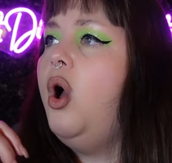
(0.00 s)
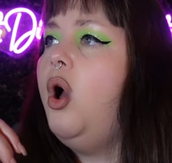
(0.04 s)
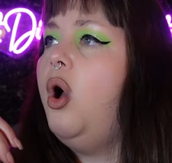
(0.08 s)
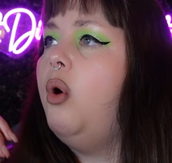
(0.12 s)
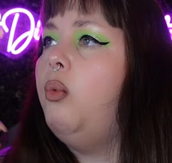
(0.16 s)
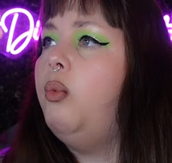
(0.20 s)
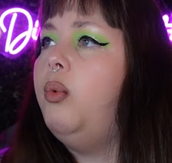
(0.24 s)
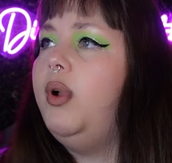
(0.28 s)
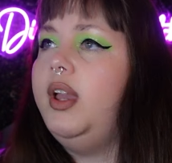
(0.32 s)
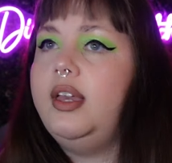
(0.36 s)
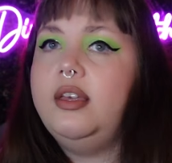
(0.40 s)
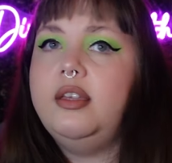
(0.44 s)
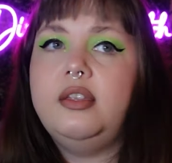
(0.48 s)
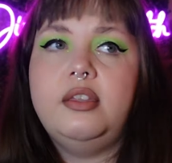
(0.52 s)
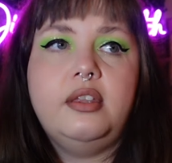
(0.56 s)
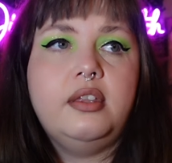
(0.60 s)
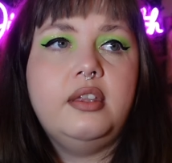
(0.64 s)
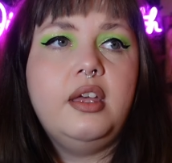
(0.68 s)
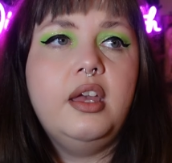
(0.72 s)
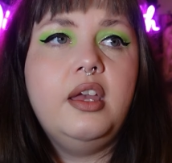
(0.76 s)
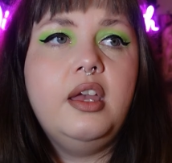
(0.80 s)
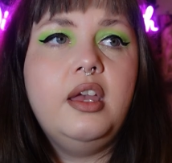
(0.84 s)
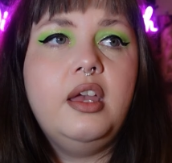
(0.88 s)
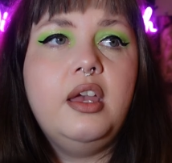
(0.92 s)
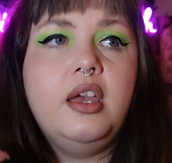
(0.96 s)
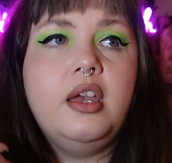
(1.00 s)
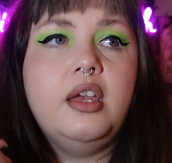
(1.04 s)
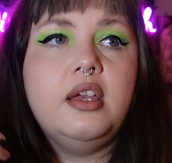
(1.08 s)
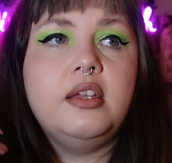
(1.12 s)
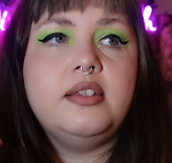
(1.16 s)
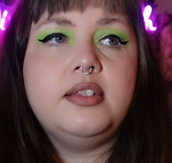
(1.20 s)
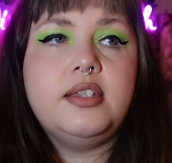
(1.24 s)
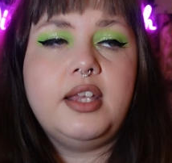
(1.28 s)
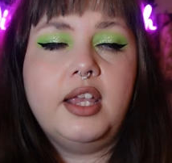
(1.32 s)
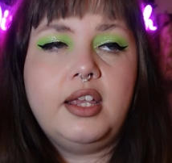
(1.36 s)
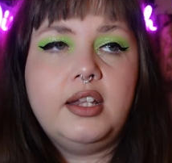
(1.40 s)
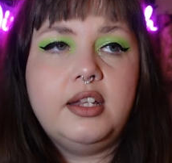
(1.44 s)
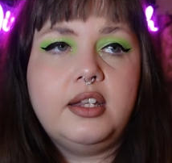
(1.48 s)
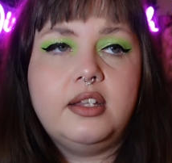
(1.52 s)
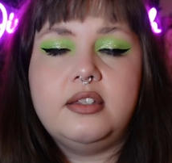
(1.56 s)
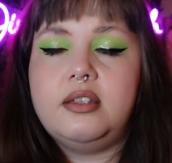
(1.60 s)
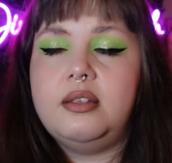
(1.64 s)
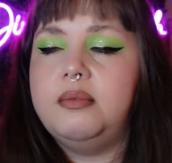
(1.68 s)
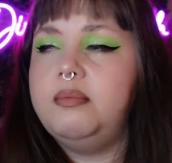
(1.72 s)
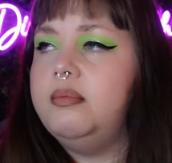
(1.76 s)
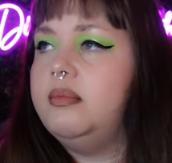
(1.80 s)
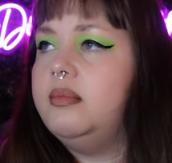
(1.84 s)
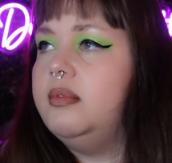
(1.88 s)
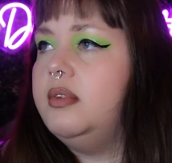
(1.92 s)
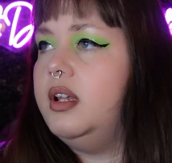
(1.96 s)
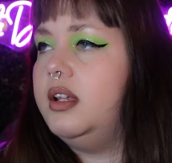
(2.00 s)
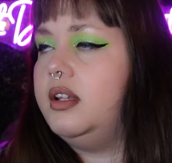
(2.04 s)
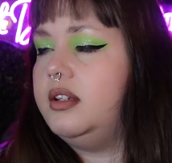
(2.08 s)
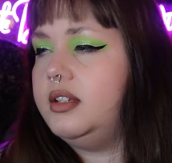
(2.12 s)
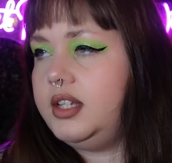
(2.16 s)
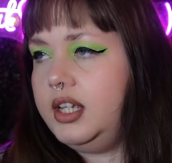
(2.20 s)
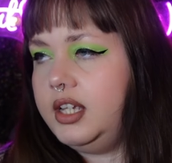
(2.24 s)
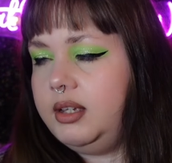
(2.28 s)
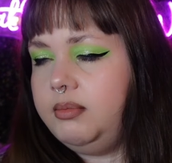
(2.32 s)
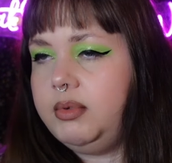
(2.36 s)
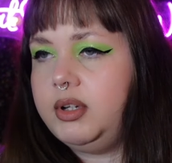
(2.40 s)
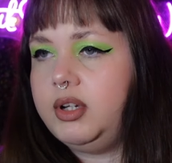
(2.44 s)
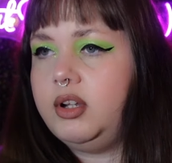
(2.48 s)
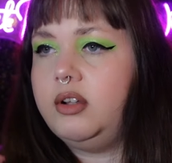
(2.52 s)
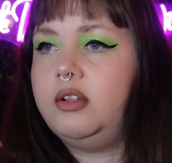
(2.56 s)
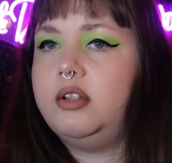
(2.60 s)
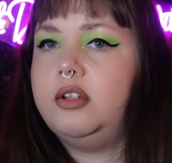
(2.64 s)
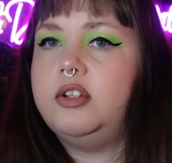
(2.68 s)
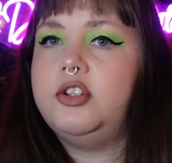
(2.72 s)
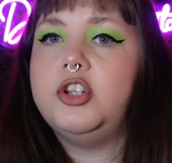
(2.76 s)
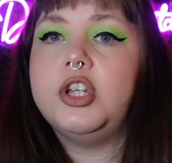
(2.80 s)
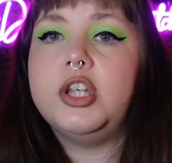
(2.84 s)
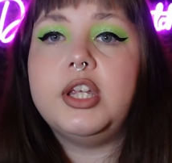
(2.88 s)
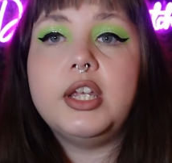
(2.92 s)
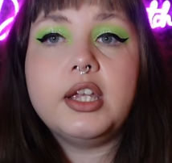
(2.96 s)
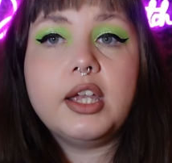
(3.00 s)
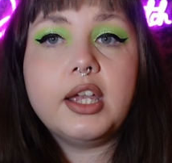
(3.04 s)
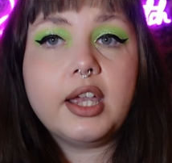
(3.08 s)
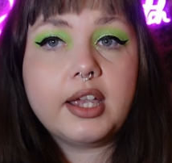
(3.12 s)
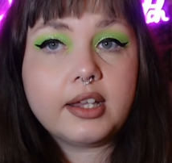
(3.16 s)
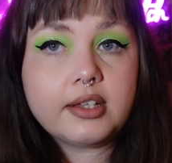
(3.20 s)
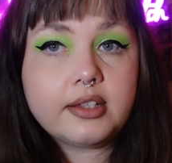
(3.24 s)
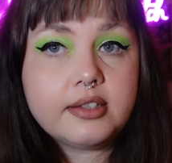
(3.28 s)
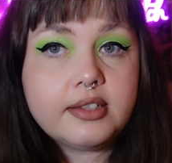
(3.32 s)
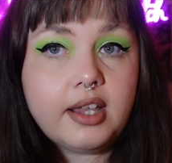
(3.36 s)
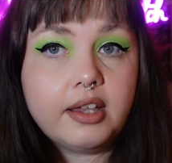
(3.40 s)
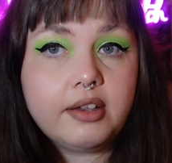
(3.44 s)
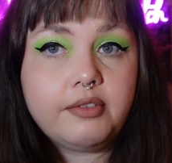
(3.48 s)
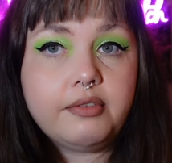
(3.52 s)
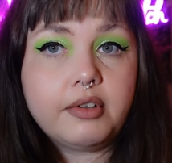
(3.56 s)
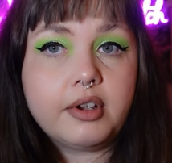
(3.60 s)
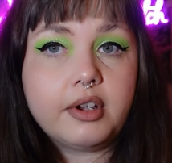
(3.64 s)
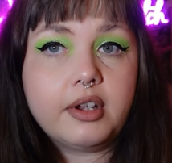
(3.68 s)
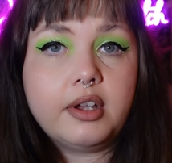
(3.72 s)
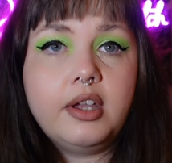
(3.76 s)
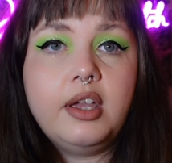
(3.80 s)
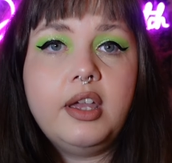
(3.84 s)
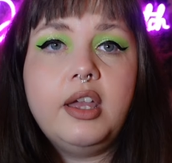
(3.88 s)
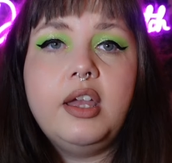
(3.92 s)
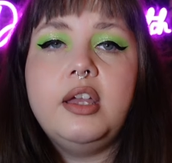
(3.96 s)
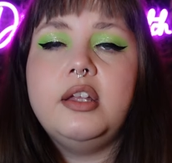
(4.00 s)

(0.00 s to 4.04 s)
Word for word: with Satanism and demonology, etc.